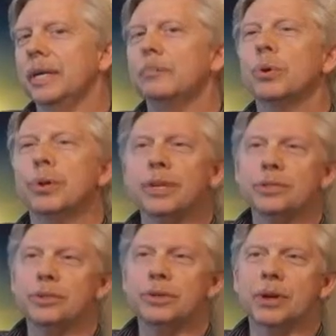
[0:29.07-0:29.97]
input
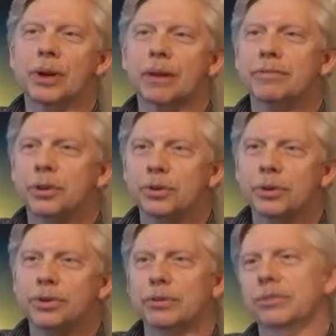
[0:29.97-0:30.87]
into an RF
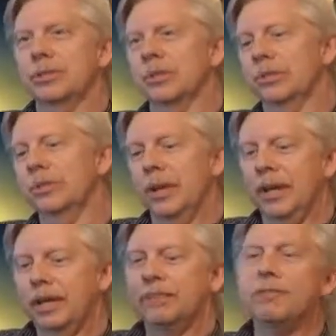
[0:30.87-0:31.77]
unit. There's still
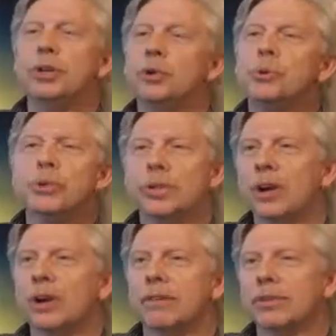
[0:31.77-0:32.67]
the view to
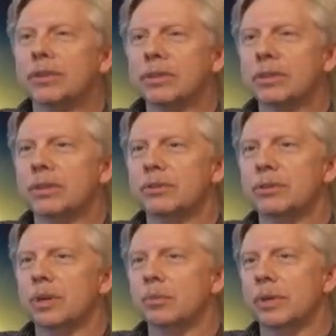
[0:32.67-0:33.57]
the RF unit to
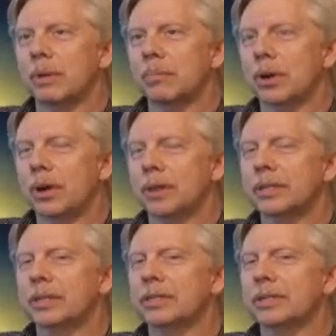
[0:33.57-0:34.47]
understand what that
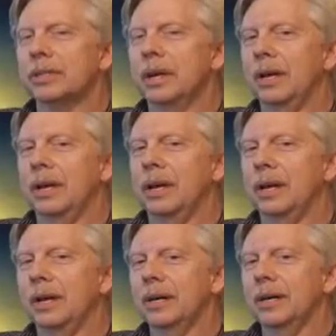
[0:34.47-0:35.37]
product is
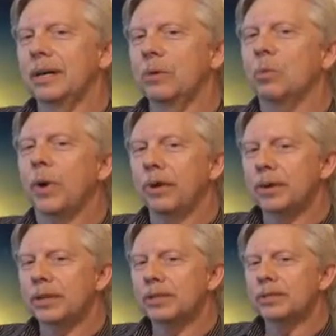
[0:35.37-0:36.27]
and
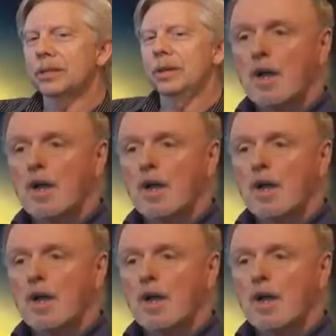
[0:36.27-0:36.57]
where it is.